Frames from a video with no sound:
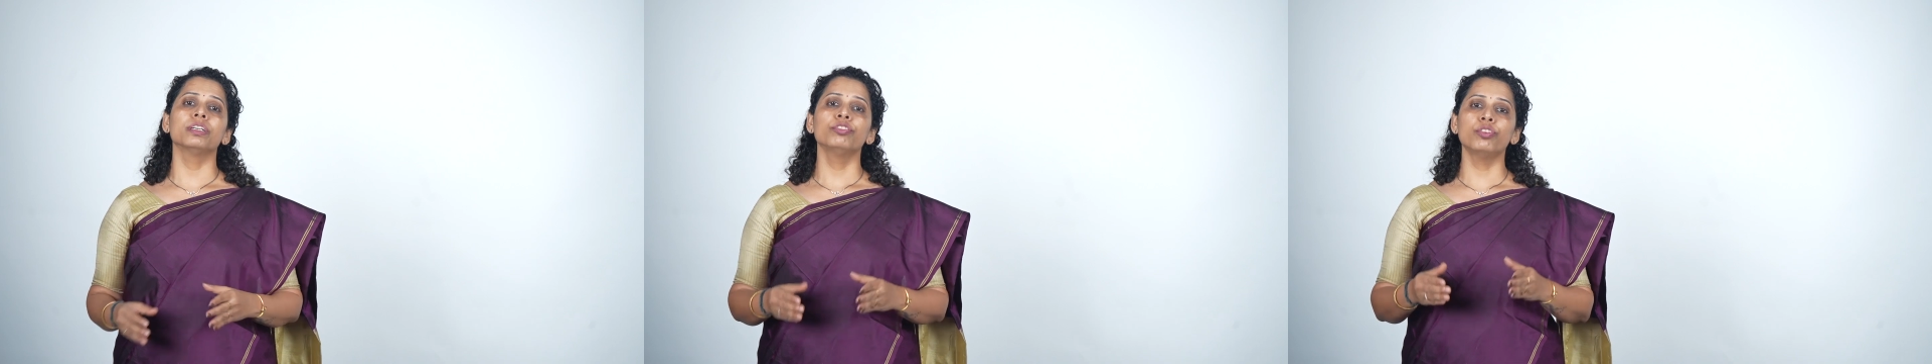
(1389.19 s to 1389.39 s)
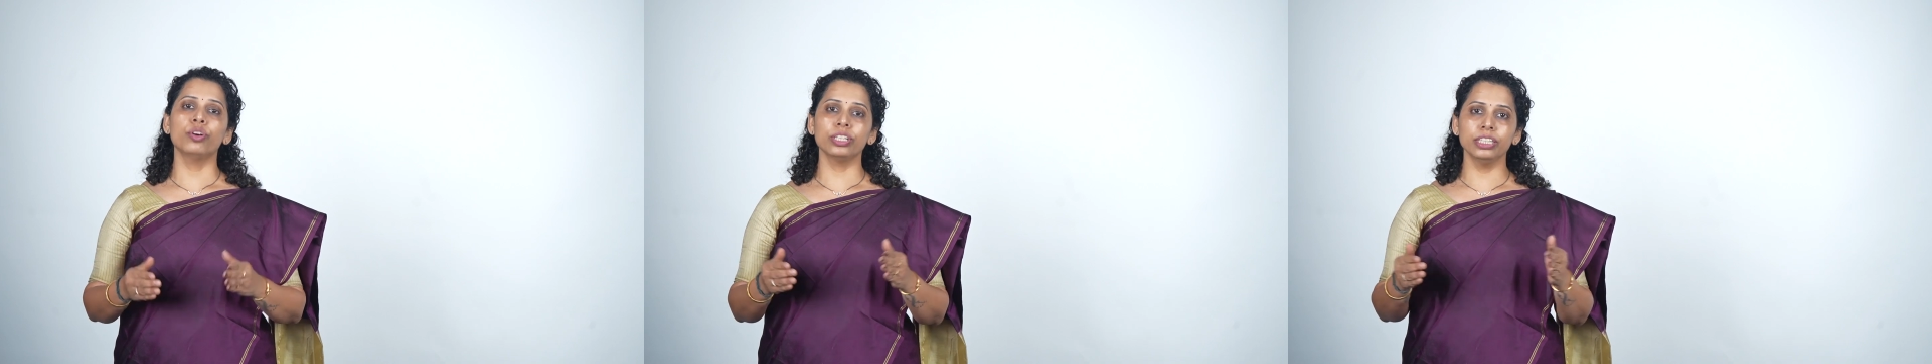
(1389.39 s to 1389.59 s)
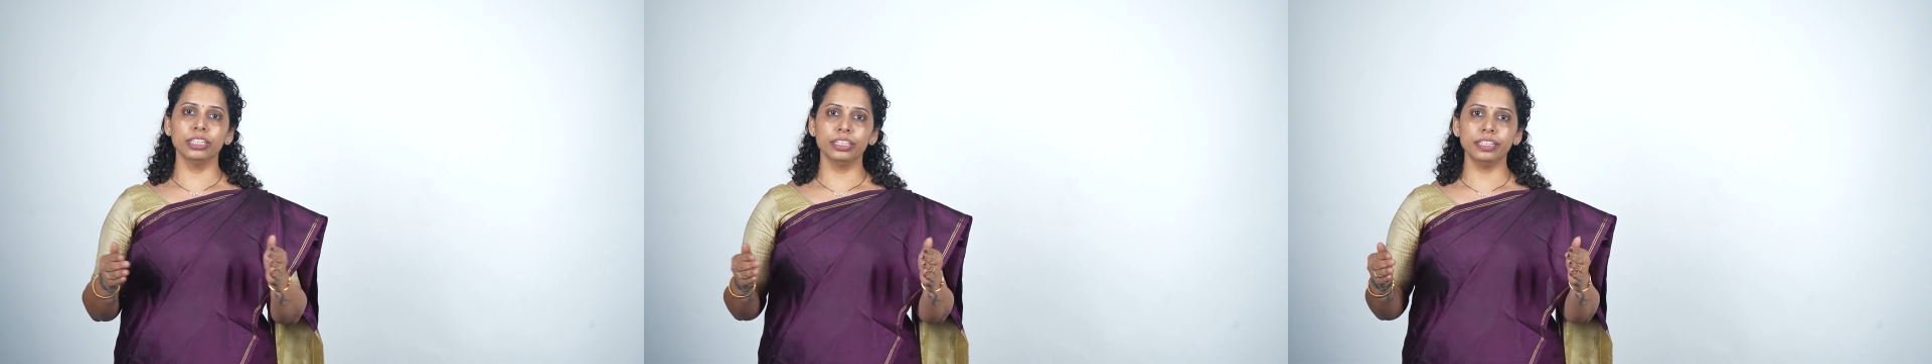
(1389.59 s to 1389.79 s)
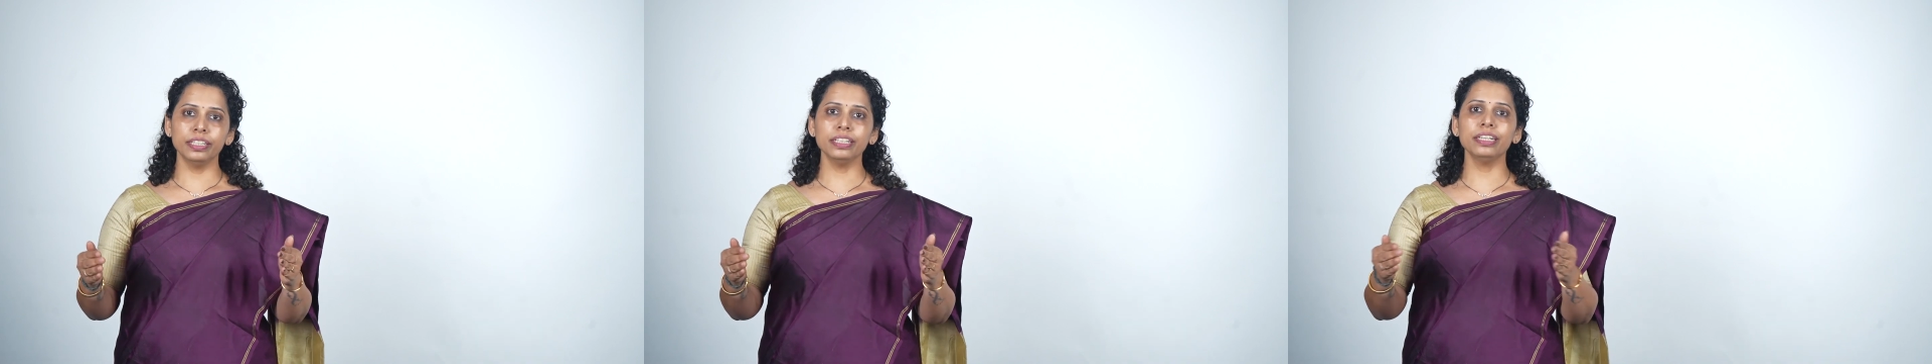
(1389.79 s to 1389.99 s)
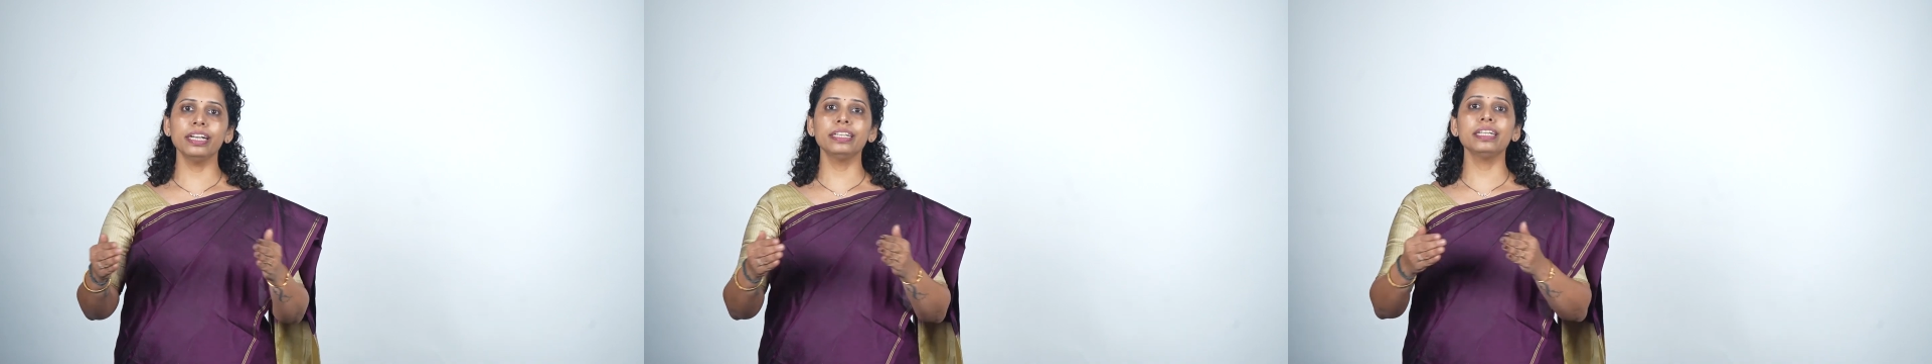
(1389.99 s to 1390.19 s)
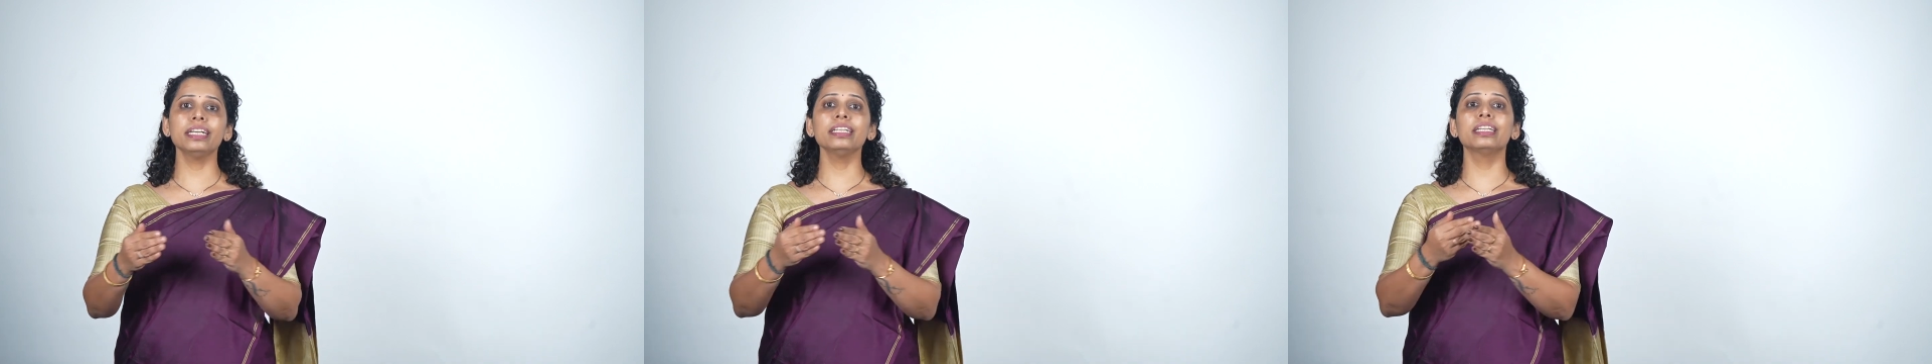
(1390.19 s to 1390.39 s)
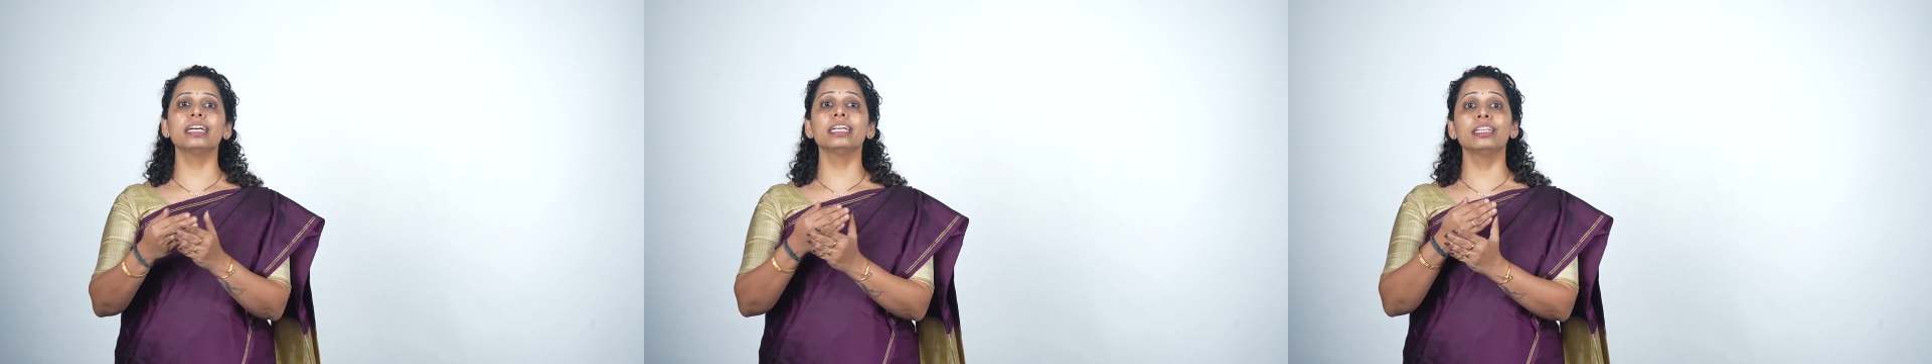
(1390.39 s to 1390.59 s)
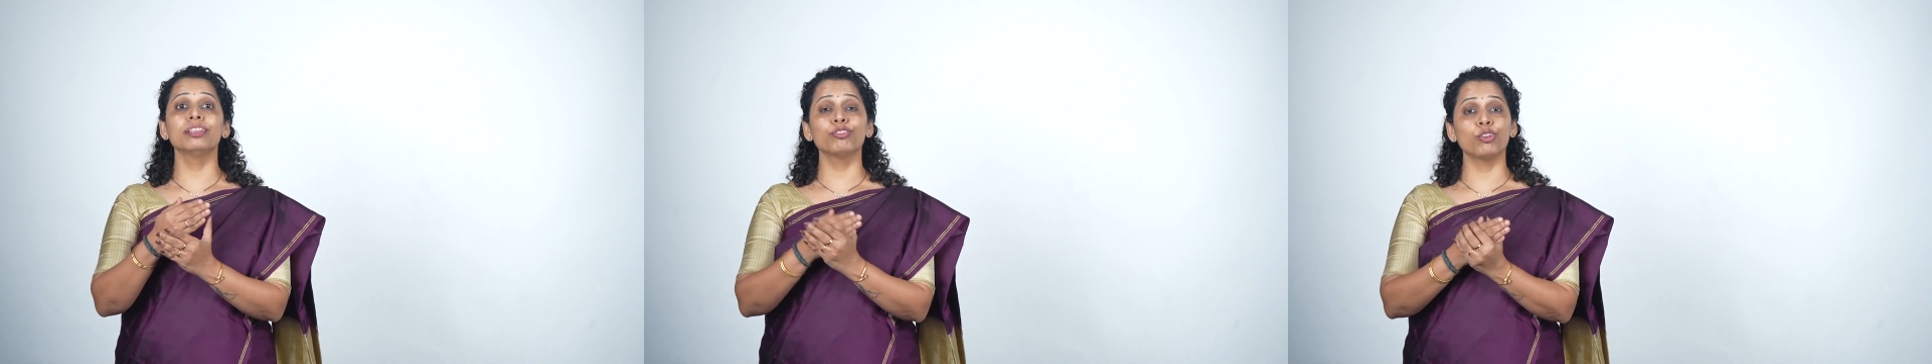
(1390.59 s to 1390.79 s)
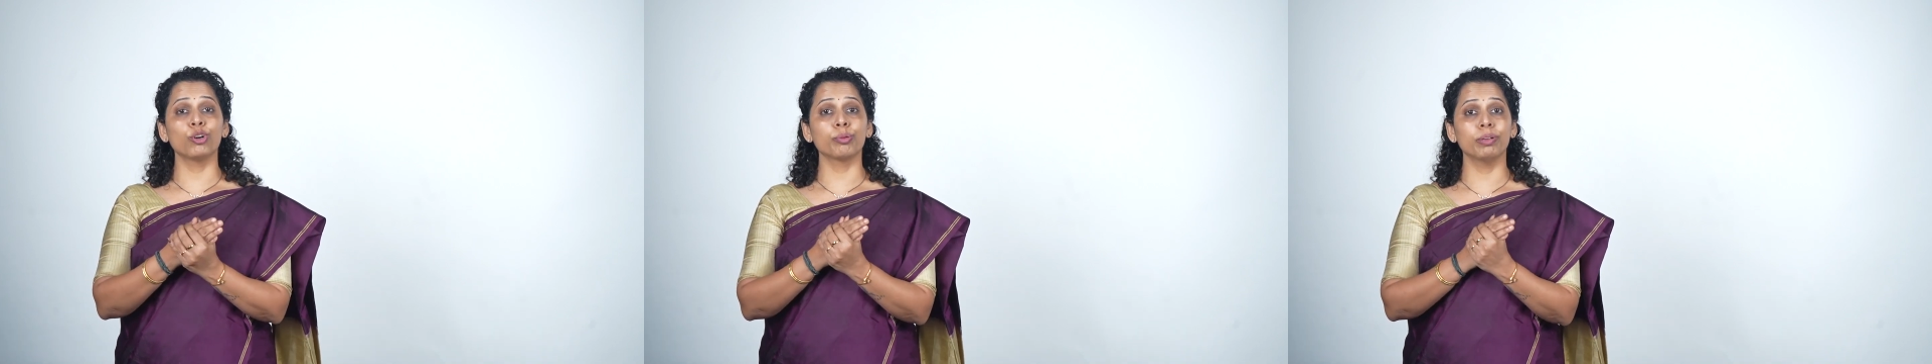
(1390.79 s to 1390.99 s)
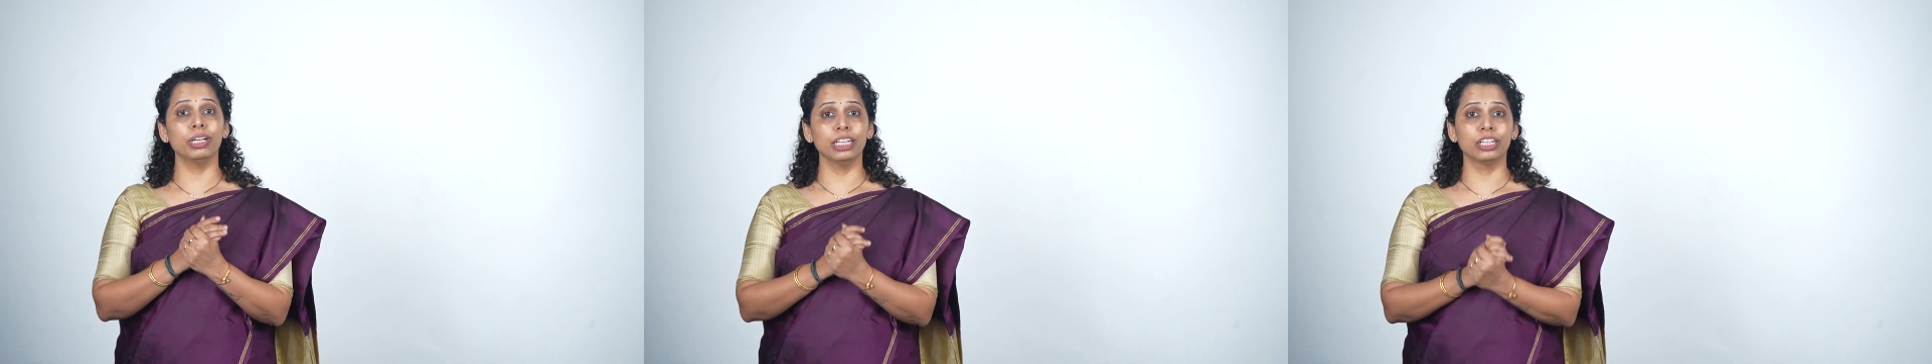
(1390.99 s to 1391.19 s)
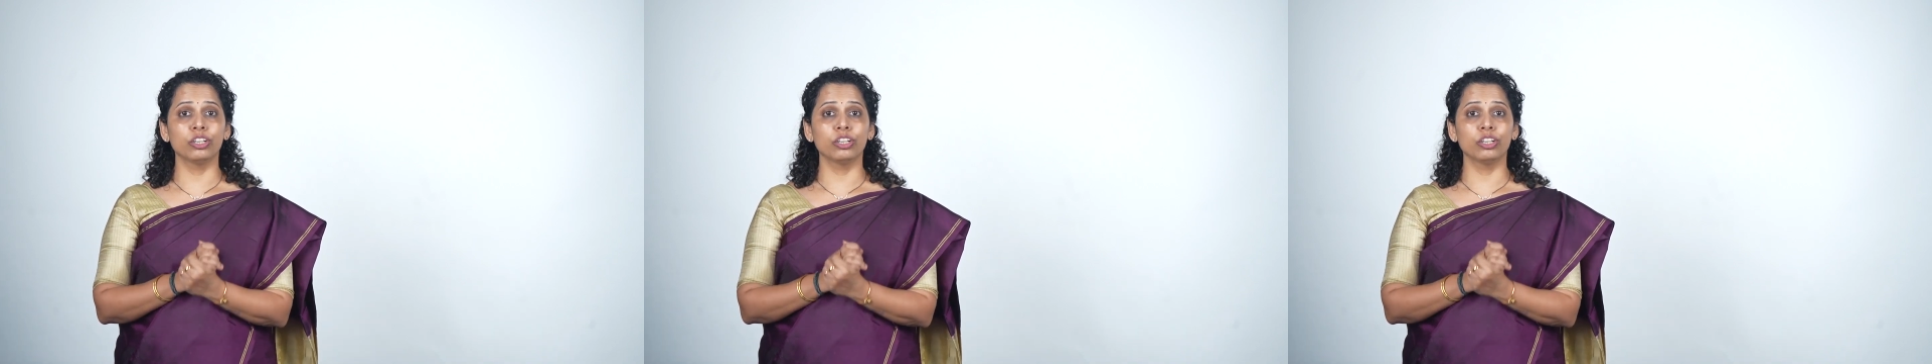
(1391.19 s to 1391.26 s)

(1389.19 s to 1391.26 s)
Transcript: for integrating the informal